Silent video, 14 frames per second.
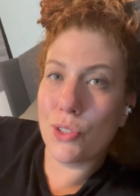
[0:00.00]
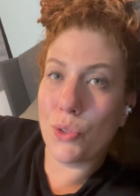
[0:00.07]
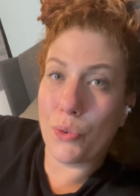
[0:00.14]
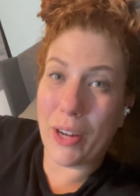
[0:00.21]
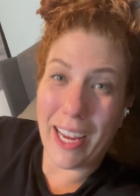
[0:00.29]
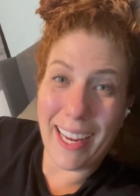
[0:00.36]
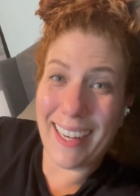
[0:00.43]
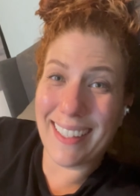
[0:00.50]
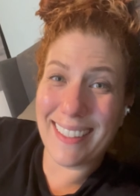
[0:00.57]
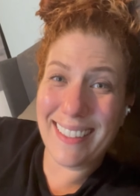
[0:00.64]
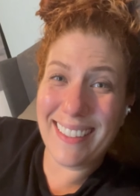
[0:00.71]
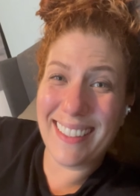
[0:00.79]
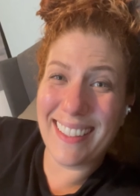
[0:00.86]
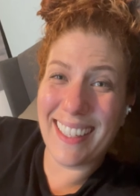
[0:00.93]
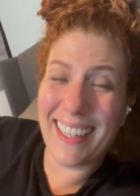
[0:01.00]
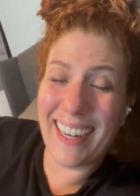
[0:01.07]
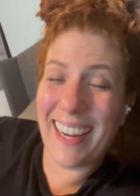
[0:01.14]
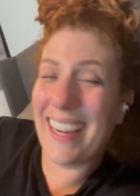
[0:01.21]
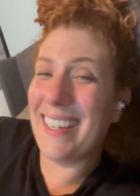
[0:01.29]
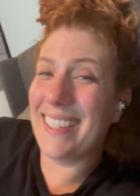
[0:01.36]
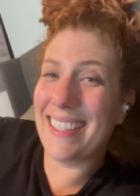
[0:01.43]
great. And I
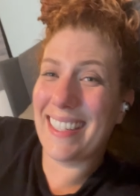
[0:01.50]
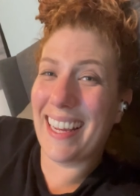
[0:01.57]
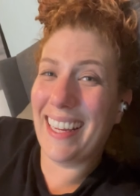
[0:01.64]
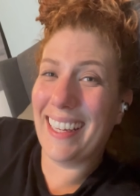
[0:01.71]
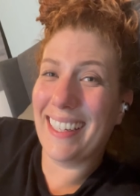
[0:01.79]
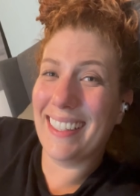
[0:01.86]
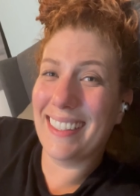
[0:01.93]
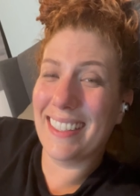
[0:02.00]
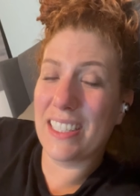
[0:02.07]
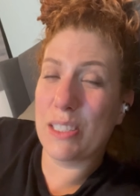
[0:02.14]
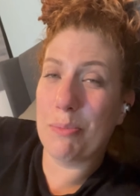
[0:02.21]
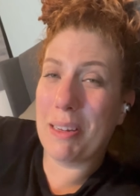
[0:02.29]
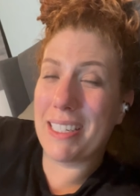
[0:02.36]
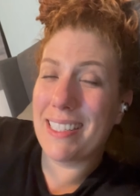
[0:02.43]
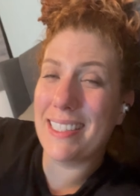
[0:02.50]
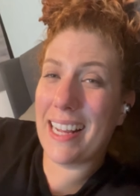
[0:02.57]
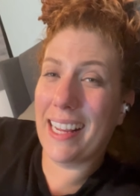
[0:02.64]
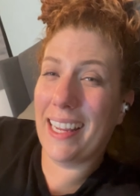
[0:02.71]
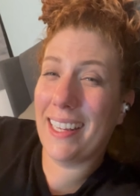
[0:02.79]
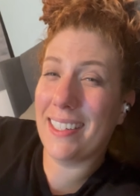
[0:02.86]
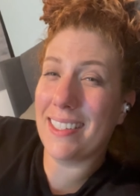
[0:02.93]
hate to say it. This is my
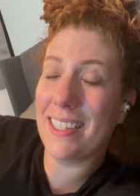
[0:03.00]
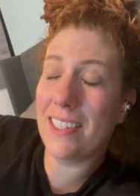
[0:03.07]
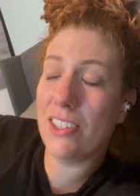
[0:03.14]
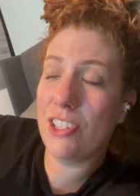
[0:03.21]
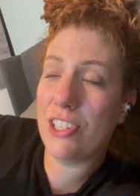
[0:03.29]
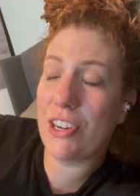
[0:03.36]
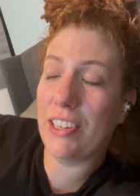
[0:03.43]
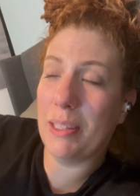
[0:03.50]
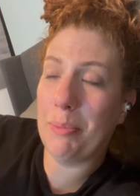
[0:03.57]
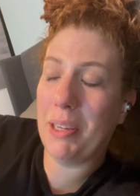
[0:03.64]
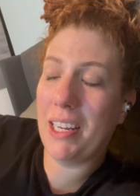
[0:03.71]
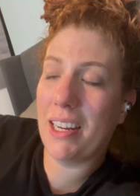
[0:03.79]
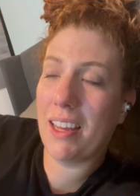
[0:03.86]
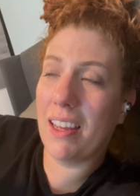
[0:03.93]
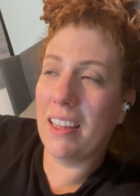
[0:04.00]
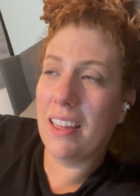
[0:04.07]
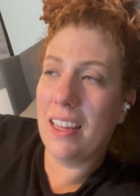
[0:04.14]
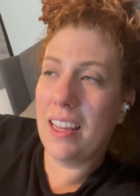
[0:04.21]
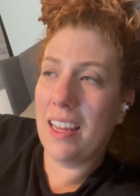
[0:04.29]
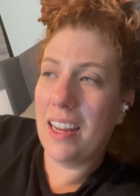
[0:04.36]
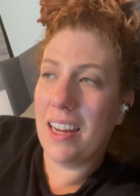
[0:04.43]
second Shari Lapena.
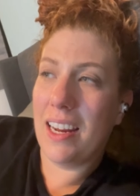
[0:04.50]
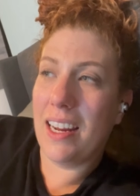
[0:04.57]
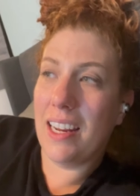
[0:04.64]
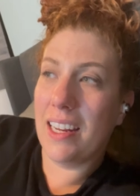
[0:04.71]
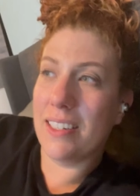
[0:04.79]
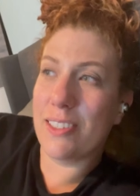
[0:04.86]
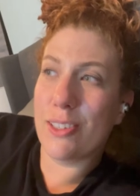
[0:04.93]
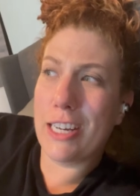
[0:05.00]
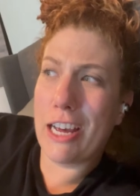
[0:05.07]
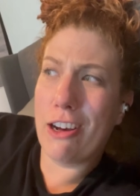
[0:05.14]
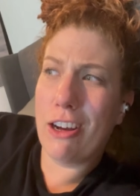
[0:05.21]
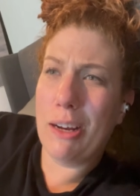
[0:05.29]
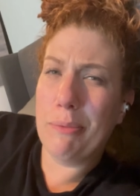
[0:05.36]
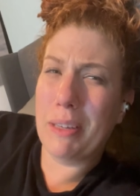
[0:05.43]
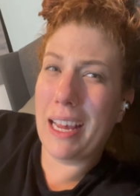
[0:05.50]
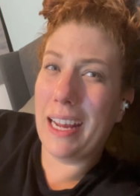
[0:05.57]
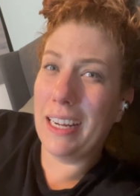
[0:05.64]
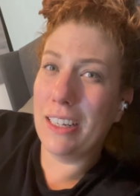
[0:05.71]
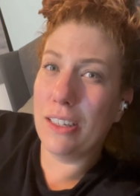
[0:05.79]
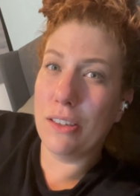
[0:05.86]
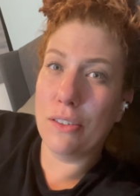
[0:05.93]
And so now I'm
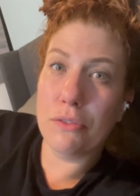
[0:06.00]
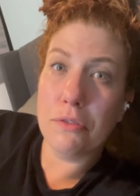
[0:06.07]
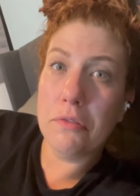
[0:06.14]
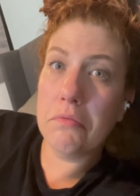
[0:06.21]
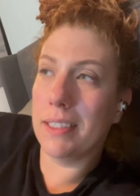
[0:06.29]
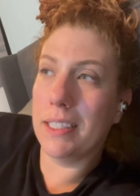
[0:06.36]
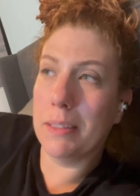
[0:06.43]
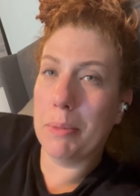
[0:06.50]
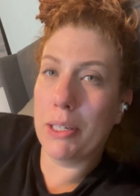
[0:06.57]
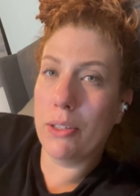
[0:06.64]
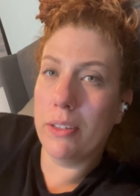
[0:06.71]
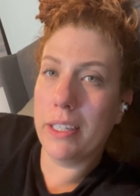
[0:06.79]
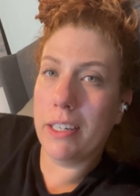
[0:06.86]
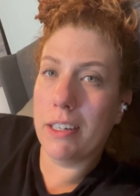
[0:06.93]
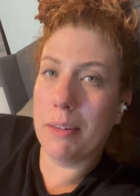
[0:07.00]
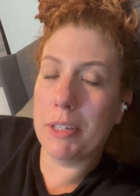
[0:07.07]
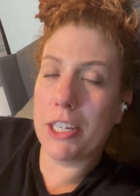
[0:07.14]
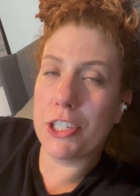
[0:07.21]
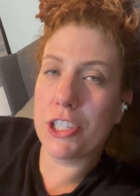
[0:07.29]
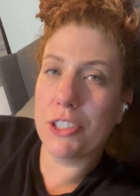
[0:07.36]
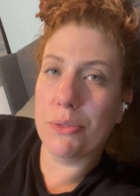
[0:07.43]
kind of in the middle here. I'm
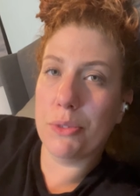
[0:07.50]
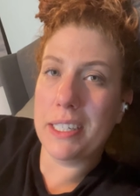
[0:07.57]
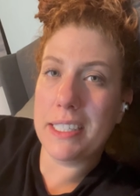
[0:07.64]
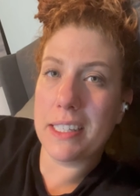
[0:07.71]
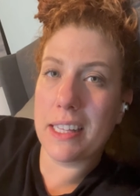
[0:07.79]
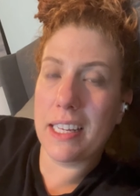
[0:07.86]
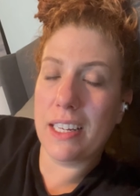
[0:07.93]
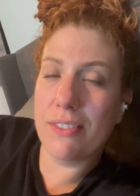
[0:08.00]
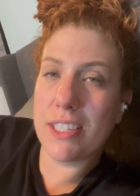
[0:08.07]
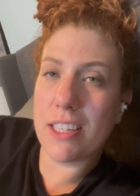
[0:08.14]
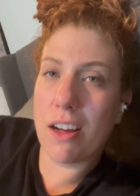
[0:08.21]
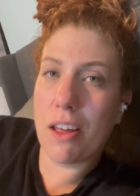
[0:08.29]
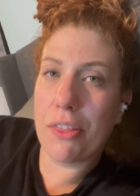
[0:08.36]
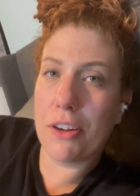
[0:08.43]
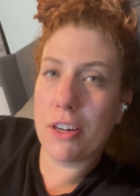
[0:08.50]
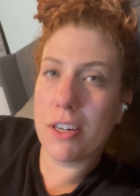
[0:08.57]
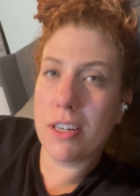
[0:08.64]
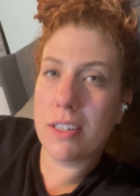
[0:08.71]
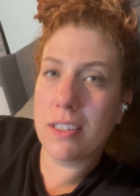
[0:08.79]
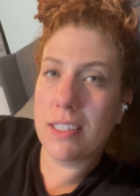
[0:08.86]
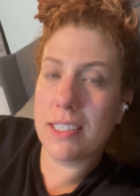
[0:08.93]
not sure what to think of this
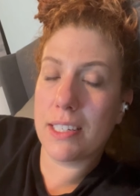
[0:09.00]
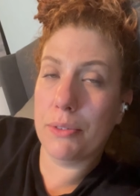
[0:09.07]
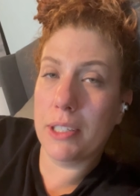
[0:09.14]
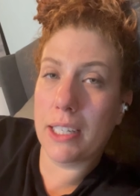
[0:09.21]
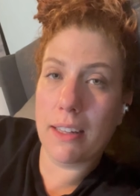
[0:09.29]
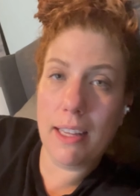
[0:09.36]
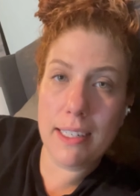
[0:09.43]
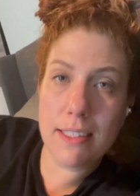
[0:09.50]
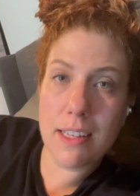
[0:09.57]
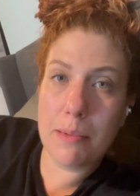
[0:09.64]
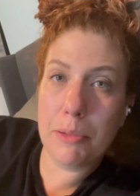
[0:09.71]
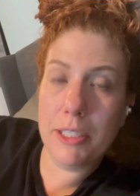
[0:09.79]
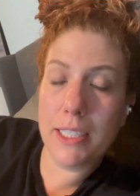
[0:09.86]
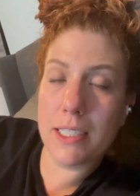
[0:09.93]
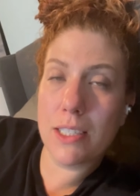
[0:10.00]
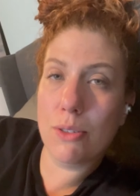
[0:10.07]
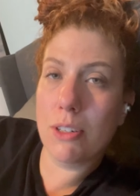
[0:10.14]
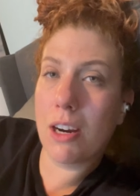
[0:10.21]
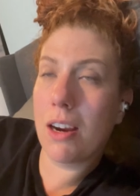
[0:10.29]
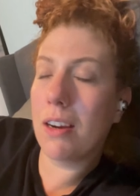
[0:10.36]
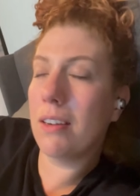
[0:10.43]
author because I really liked Couple Next
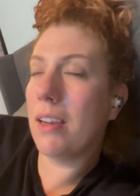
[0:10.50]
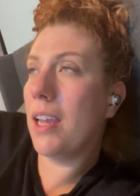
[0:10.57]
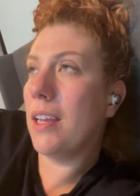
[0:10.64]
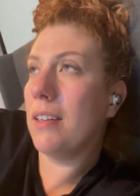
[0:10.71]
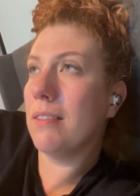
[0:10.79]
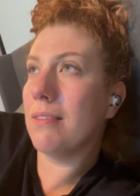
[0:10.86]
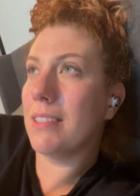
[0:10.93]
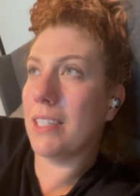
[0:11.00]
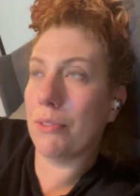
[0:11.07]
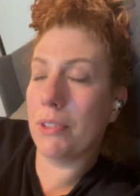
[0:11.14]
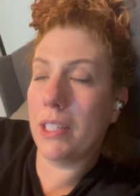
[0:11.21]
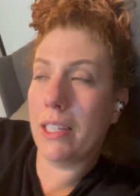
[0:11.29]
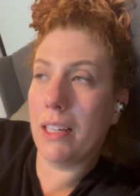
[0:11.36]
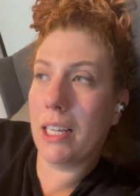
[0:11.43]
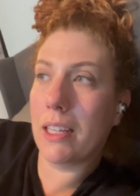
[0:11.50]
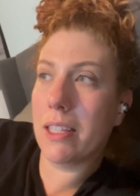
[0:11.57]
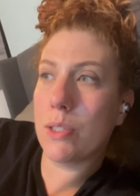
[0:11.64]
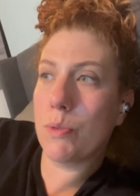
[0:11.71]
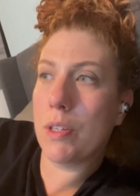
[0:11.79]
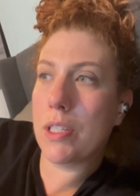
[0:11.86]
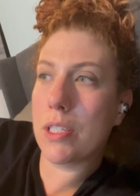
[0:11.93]
Door and didn't really like
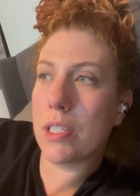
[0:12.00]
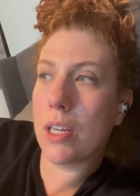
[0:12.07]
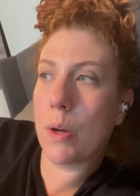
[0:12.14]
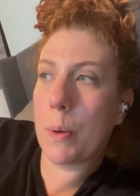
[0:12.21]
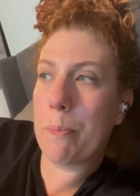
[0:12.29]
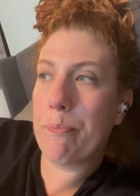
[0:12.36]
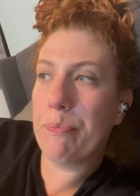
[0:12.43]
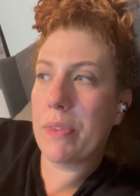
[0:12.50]
this one. So